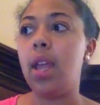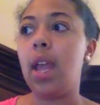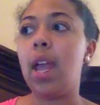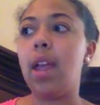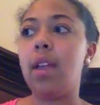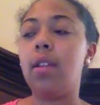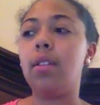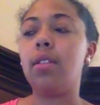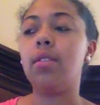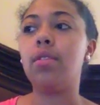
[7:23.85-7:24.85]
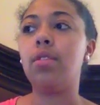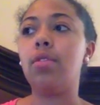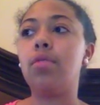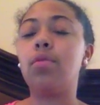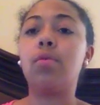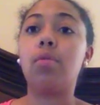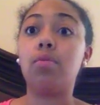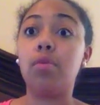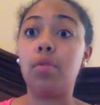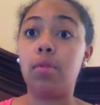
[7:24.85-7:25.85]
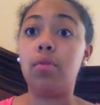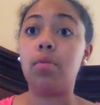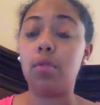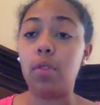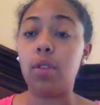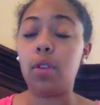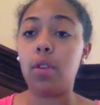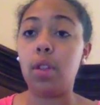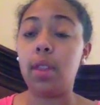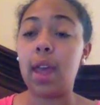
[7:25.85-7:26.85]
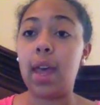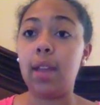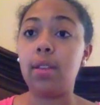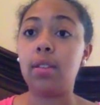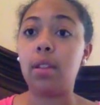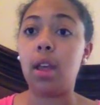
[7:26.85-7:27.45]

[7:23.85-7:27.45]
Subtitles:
And the students will learn that